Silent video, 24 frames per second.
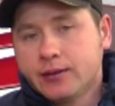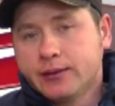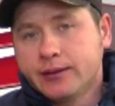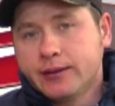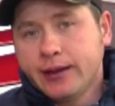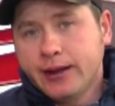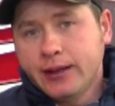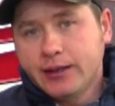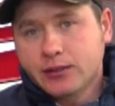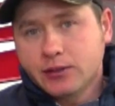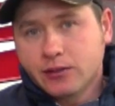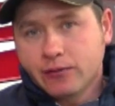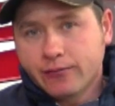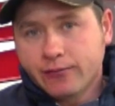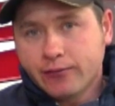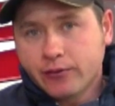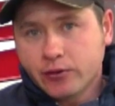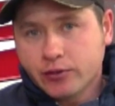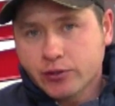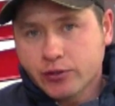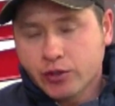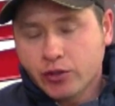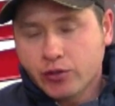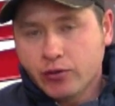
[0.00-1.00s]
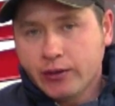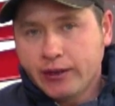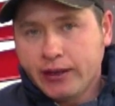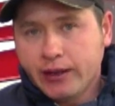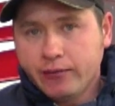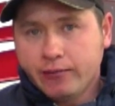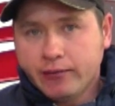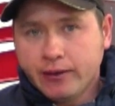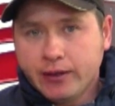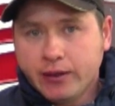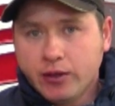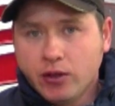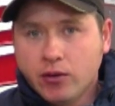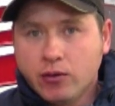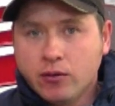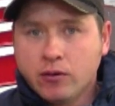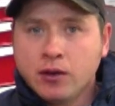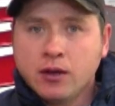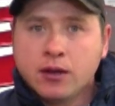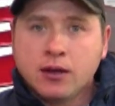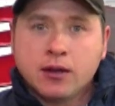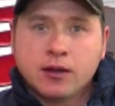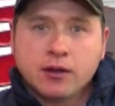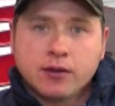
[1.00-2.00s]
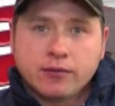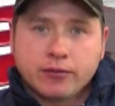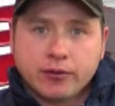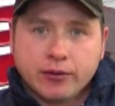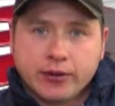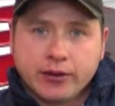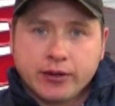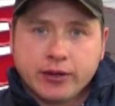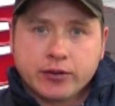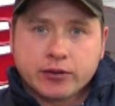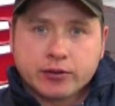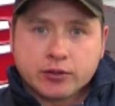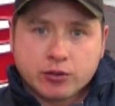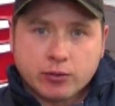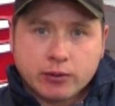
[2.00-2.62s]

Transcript: Today's the first Q&A video for the year